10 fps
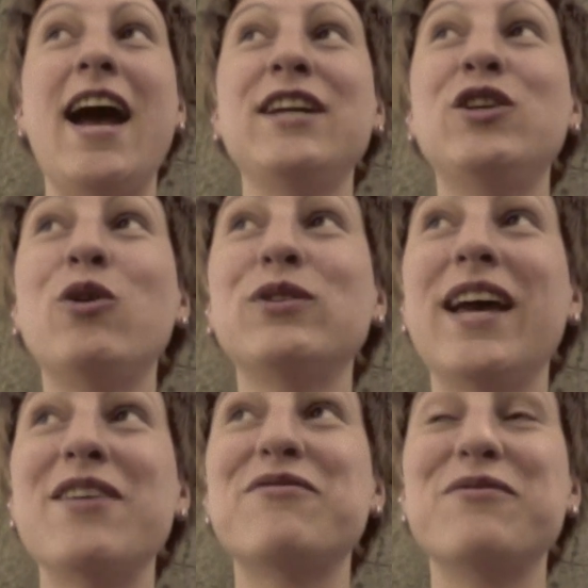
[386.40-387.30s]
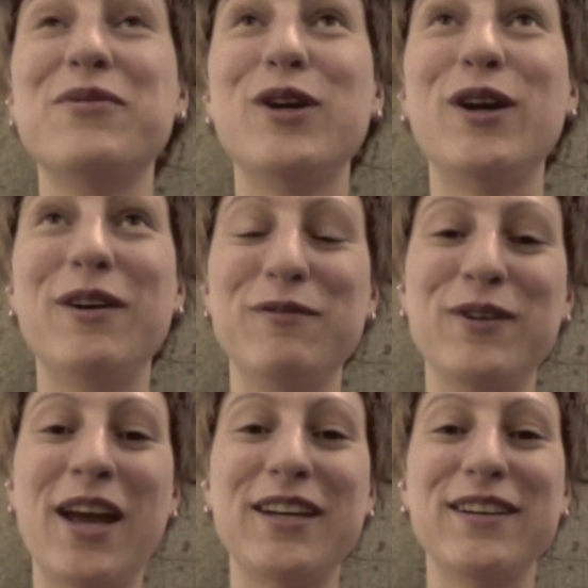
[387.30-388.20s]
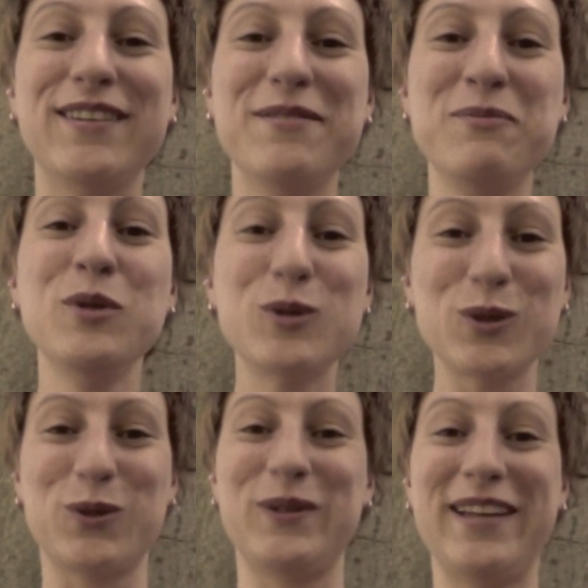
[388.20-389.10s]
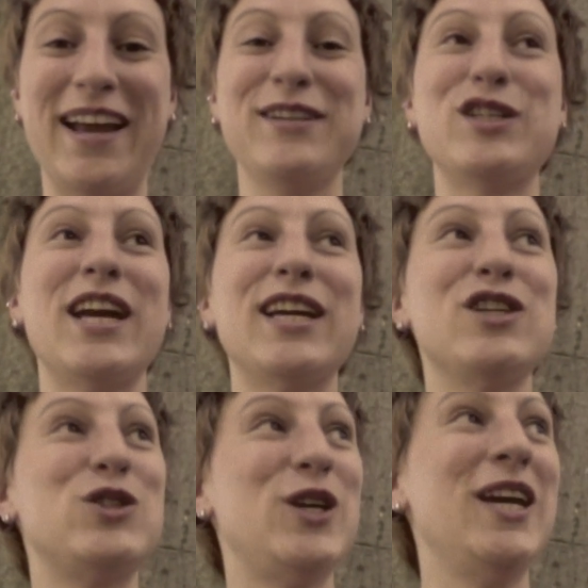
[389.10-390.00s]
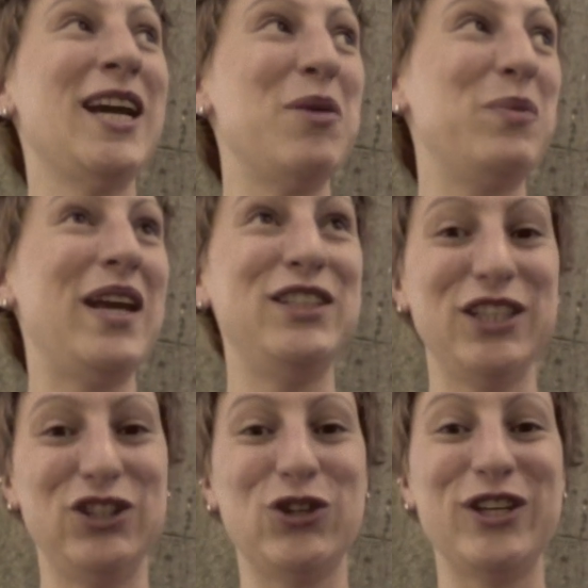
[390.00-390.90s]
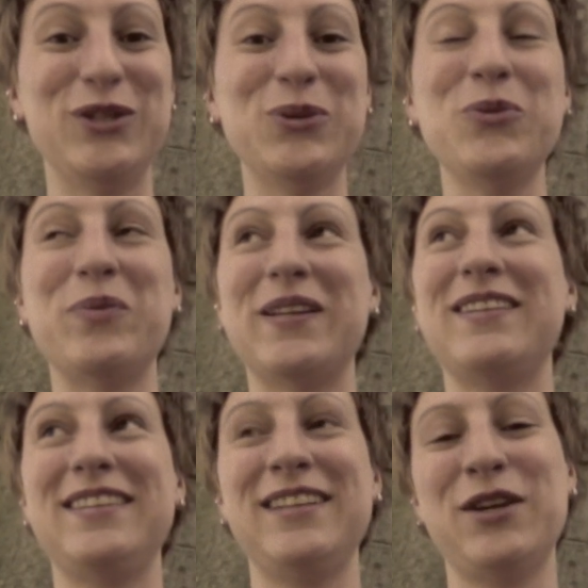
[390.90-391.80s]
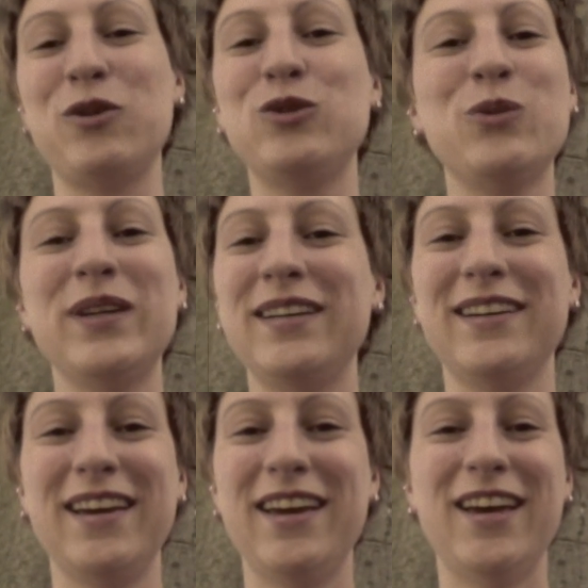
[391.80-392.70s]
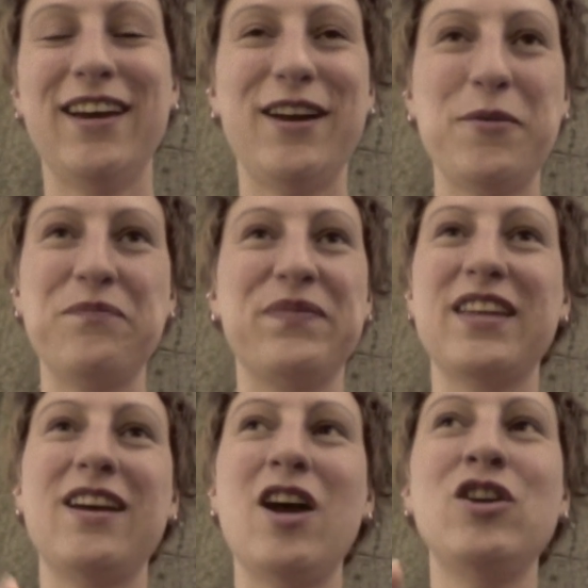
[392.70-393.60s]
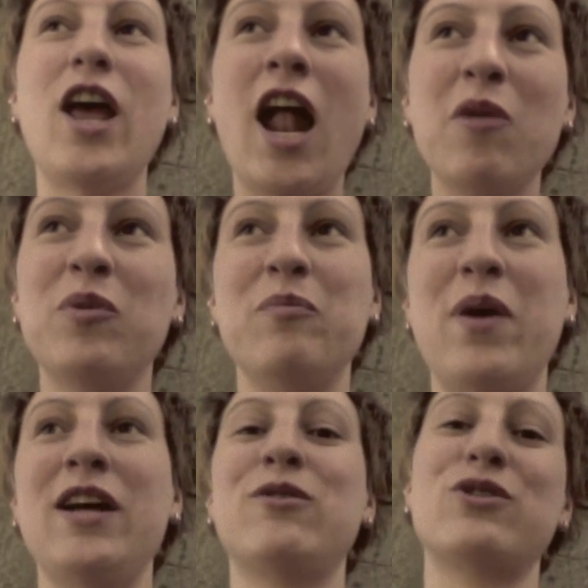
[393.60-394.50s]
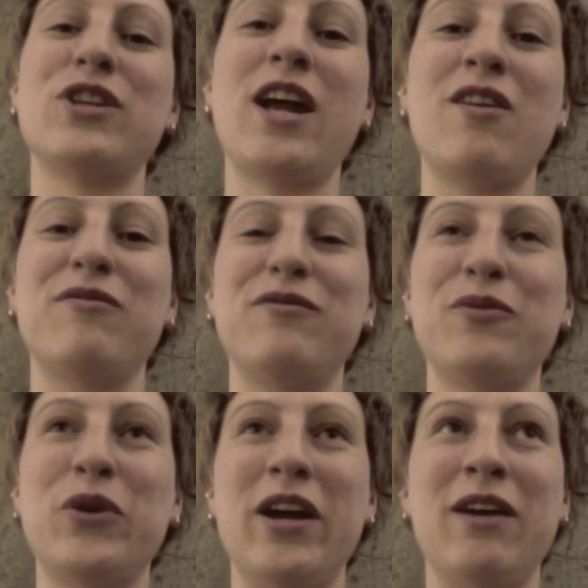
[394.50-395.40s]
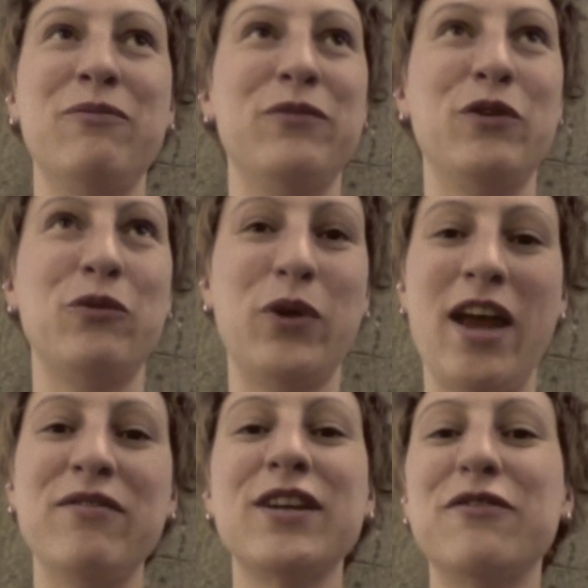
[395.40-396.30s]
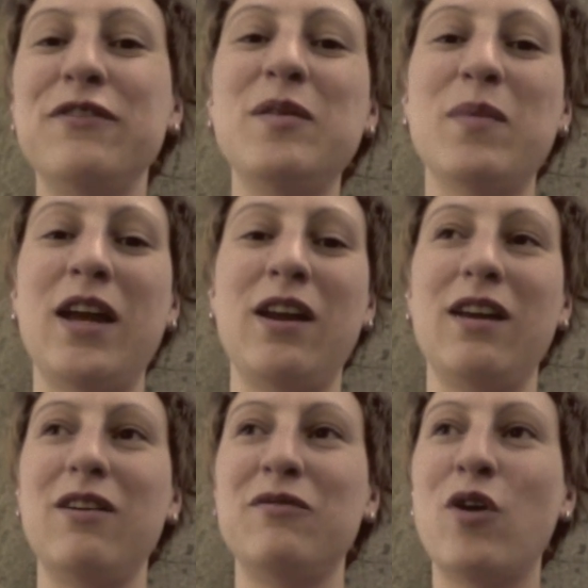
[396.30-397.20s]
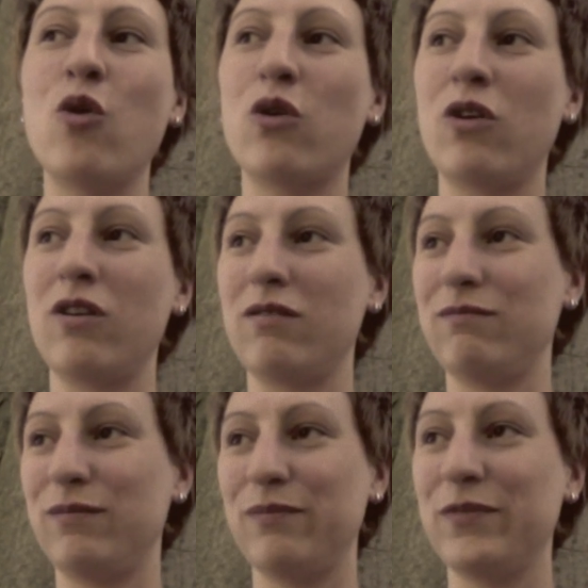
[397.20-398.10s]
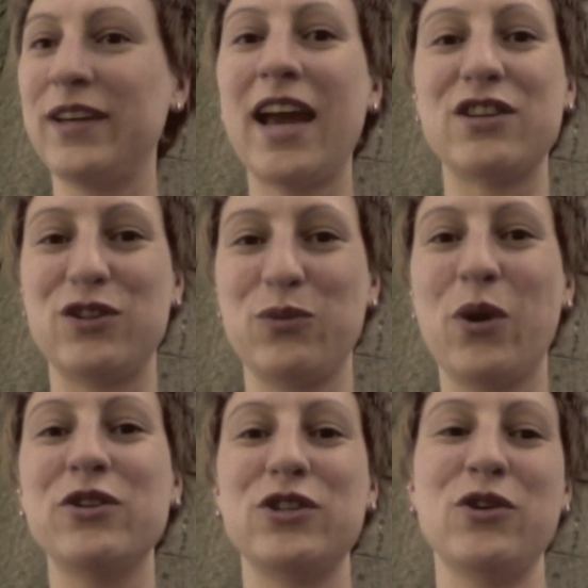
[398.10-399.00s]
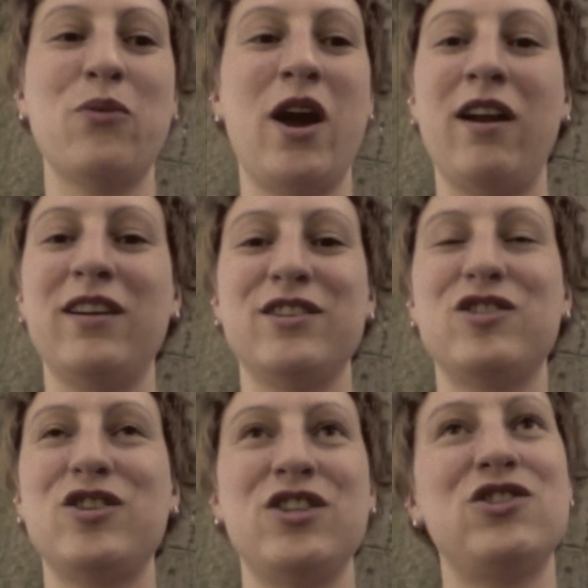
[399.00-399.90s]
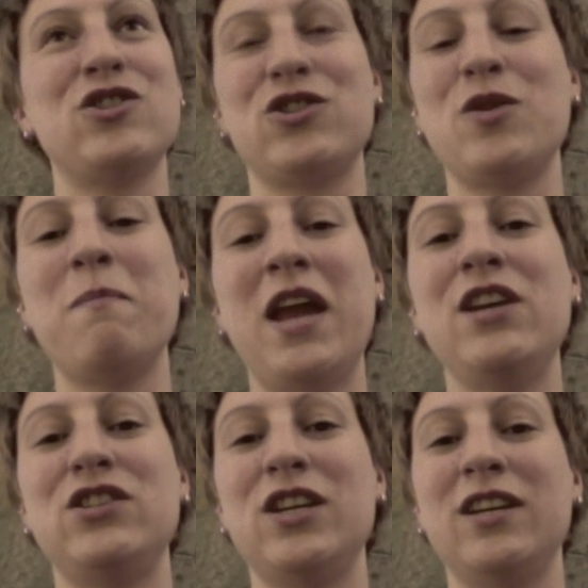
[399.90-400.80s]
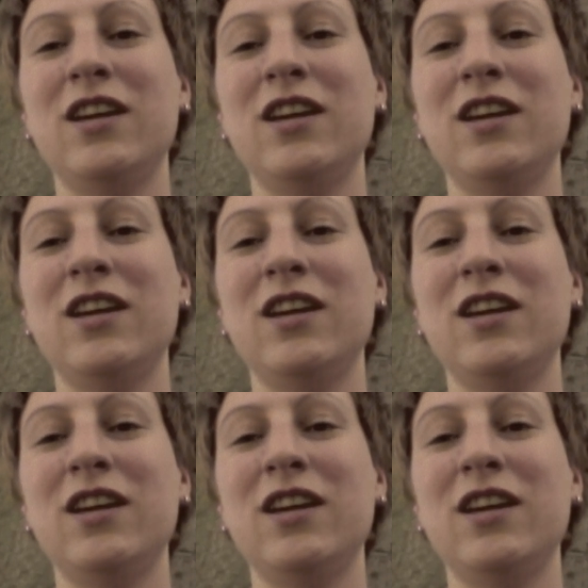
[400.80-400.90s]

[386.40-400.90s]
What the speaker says: I don't have like musical talents. I can sing, I play didgeridoo, but doing an album by yourself and having a female vocal guest once in a while is just amazing.